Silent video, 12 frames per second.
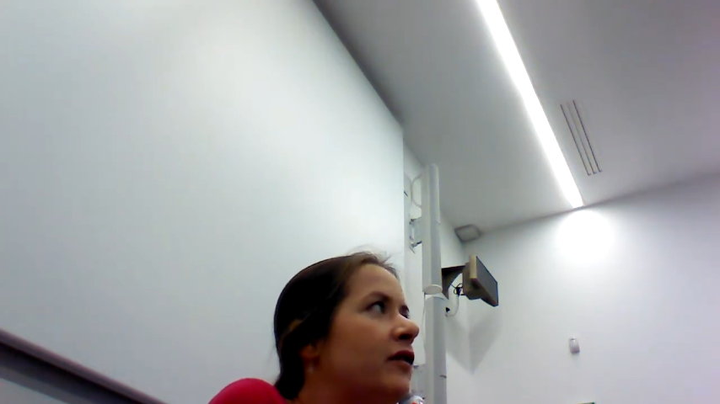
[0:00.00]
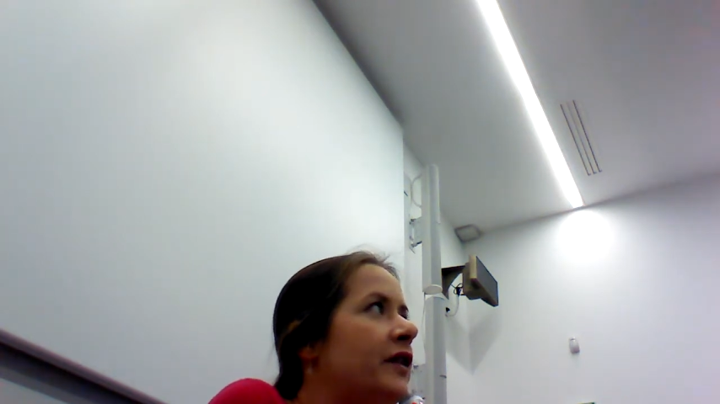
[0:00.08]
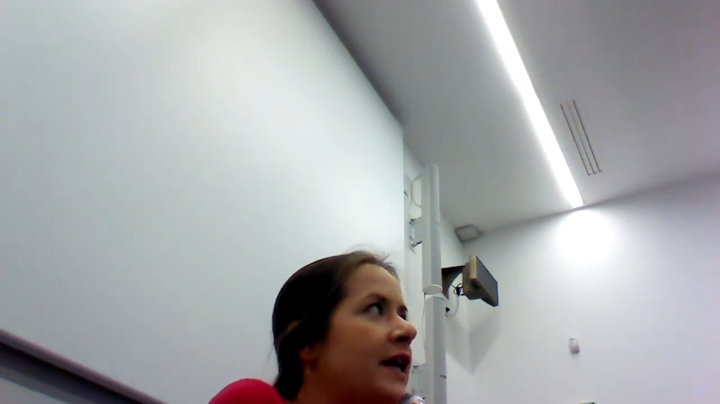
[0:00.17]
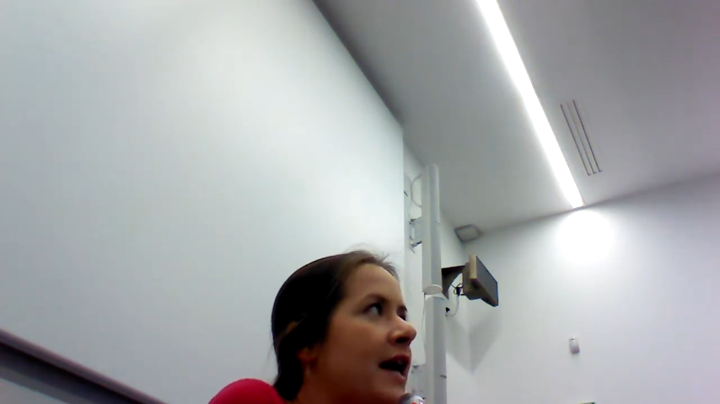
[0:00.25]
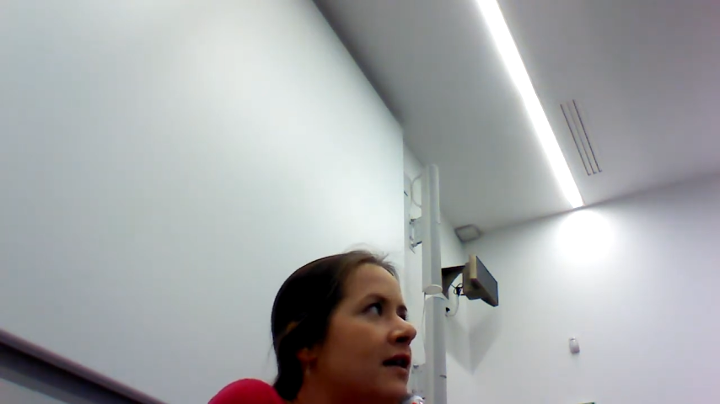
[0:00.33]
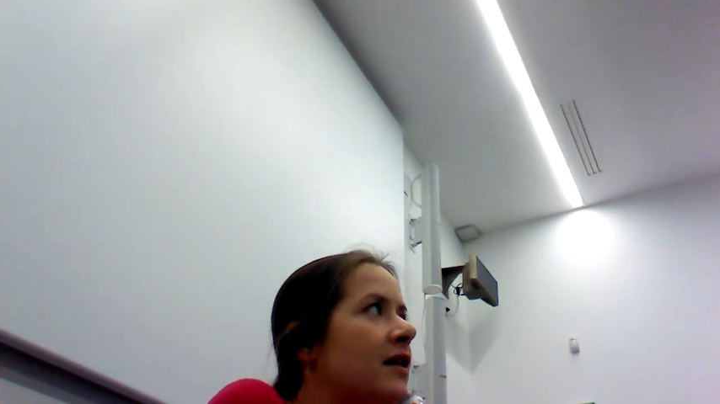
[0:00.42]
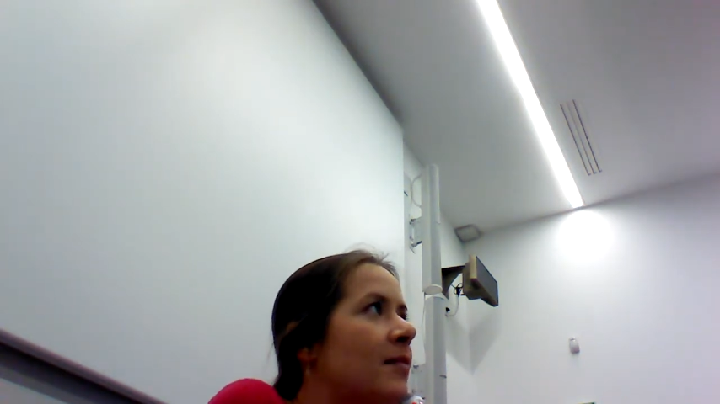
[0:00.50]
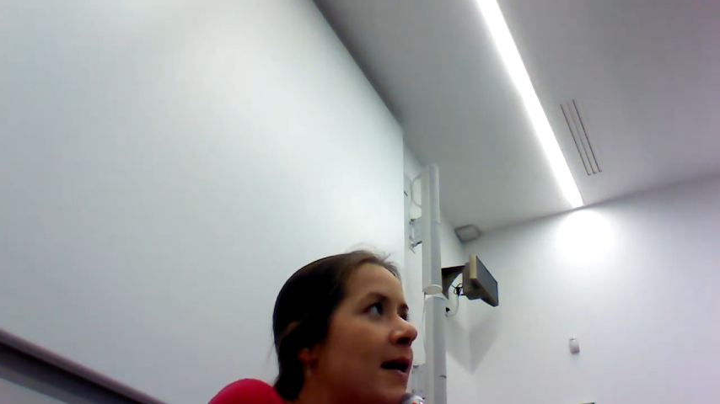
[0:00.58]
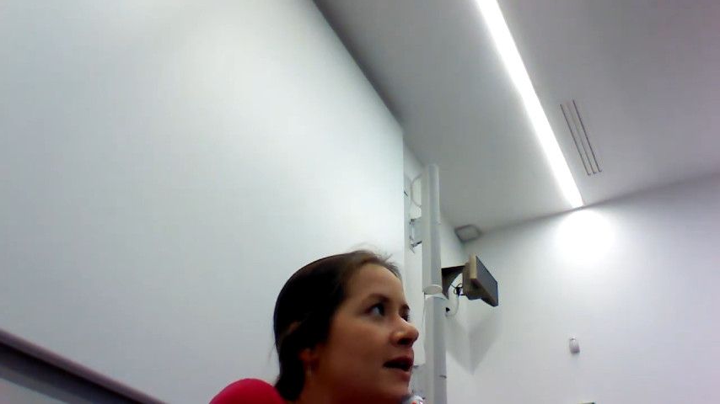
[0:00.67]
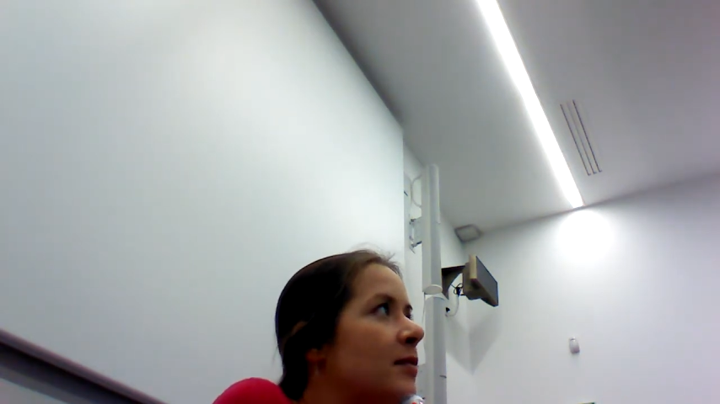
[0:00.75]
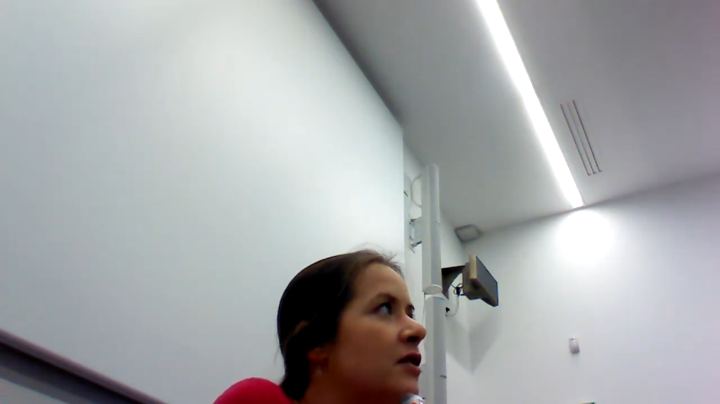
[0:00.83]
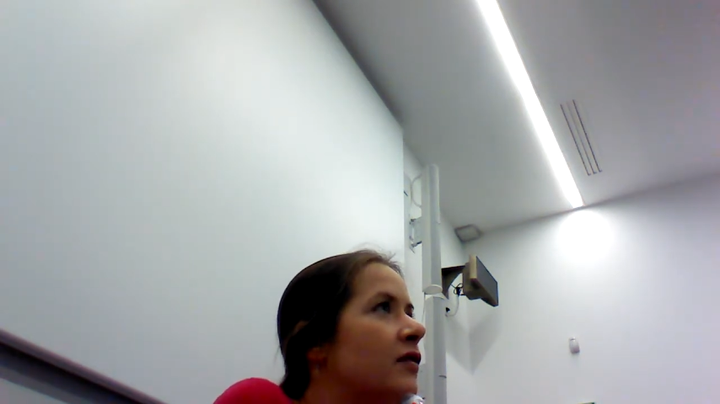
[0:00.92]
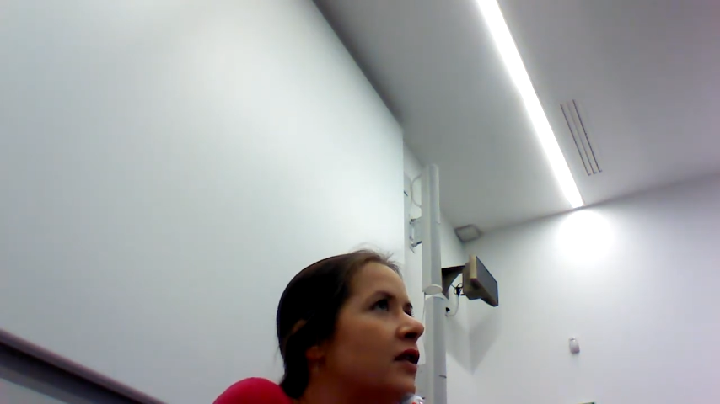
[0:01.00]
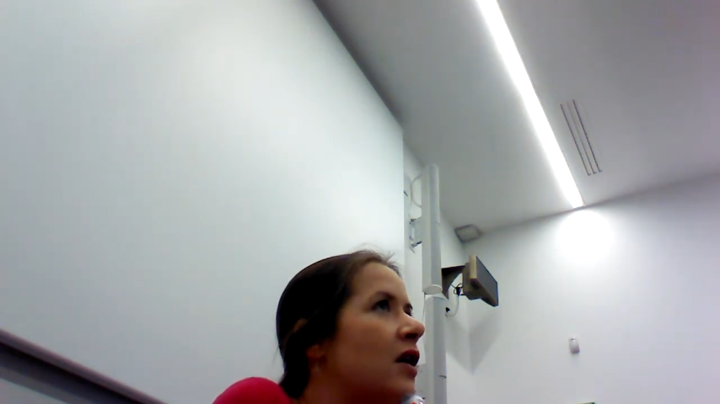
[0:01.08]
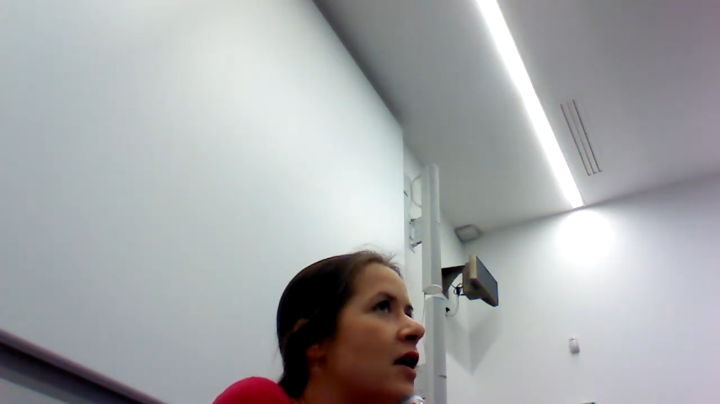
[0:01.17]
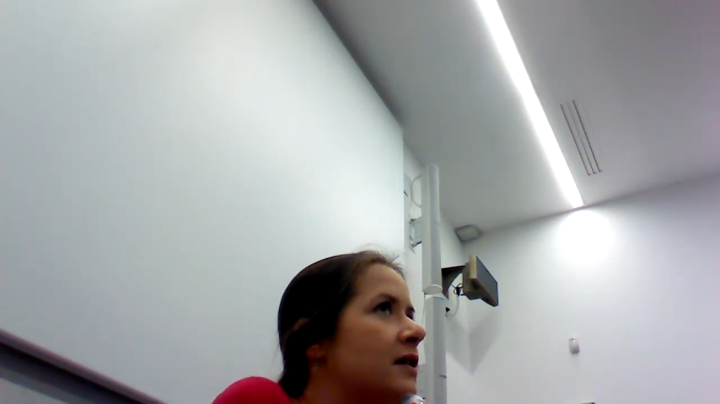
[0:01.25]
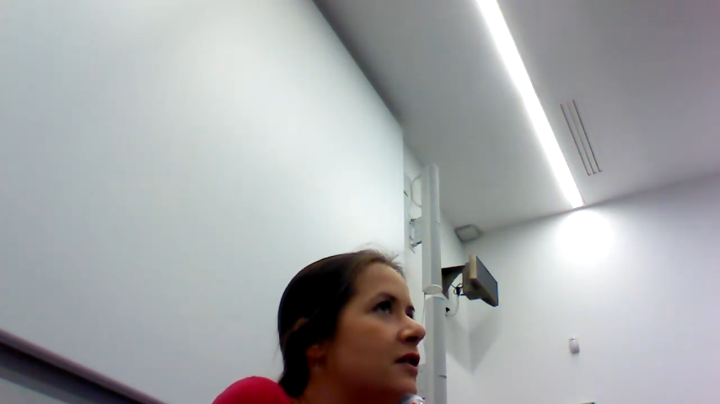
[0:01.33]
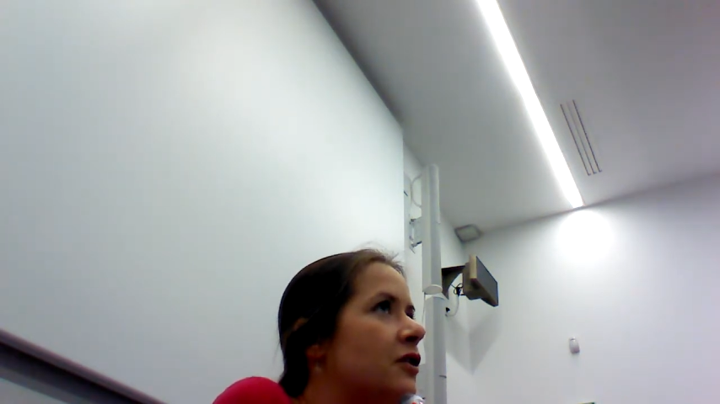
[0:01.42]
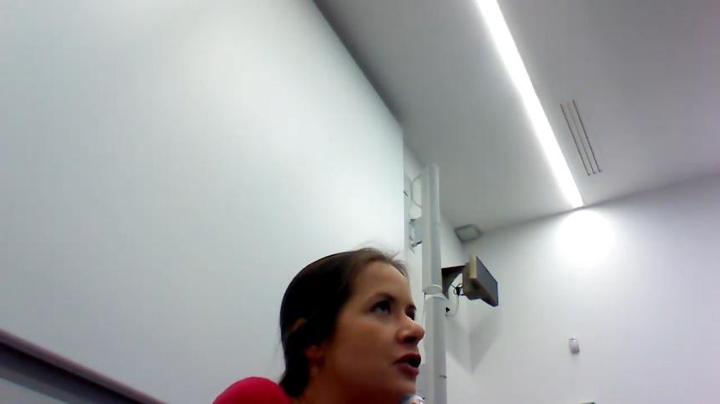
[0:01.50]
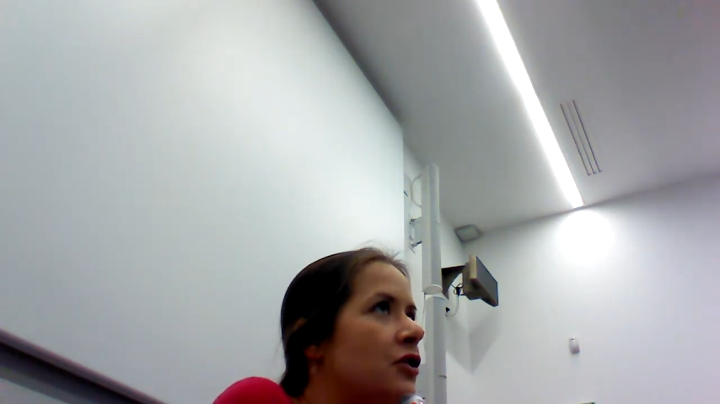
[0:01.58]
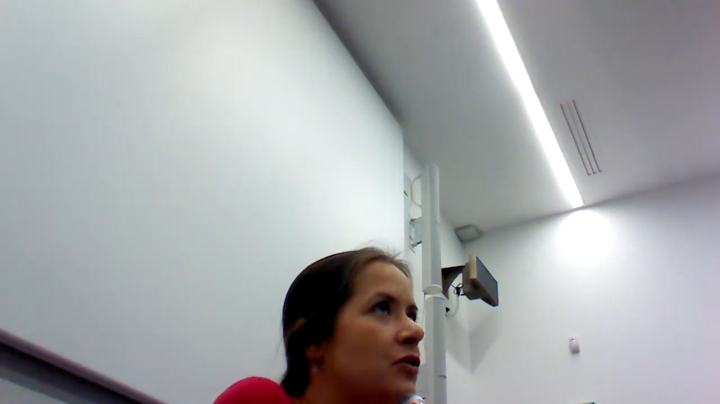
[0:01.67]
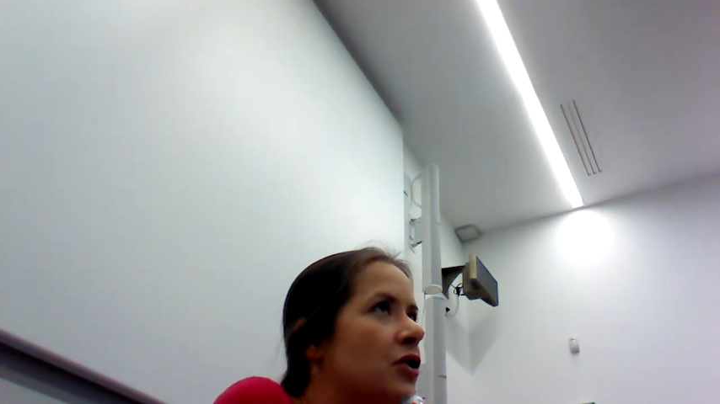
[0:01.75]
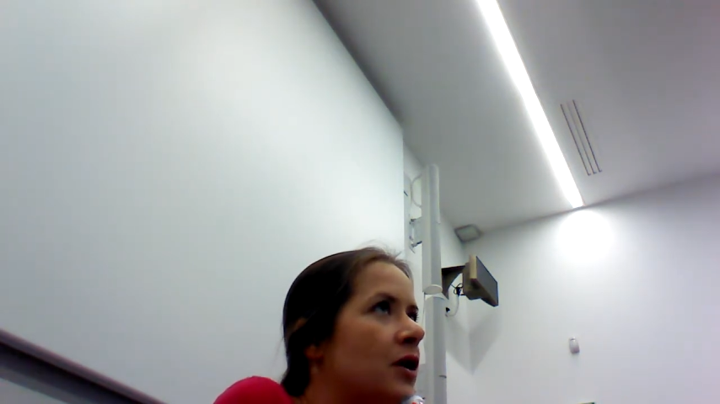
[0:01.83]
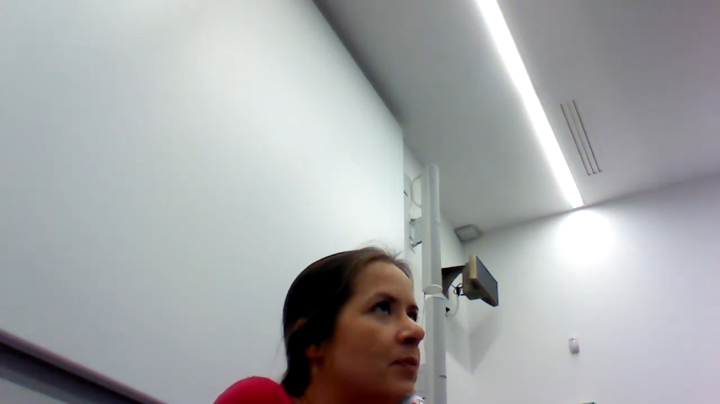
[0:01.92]
of the Eighth Amendment of the
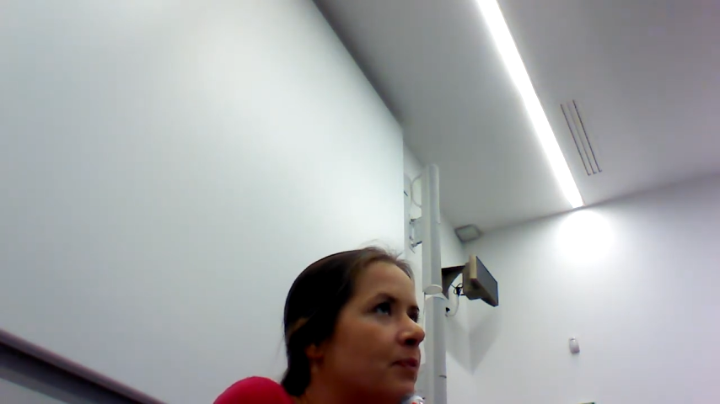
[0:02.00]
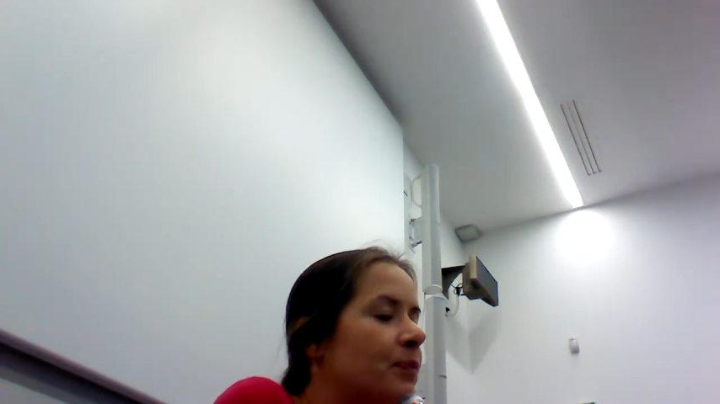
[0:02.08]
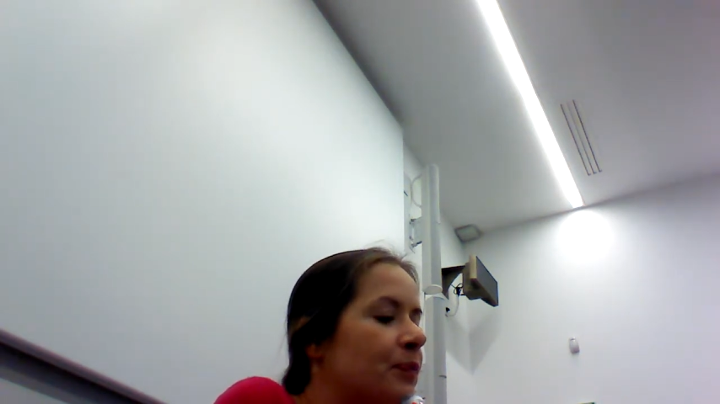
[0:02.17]
Constitution.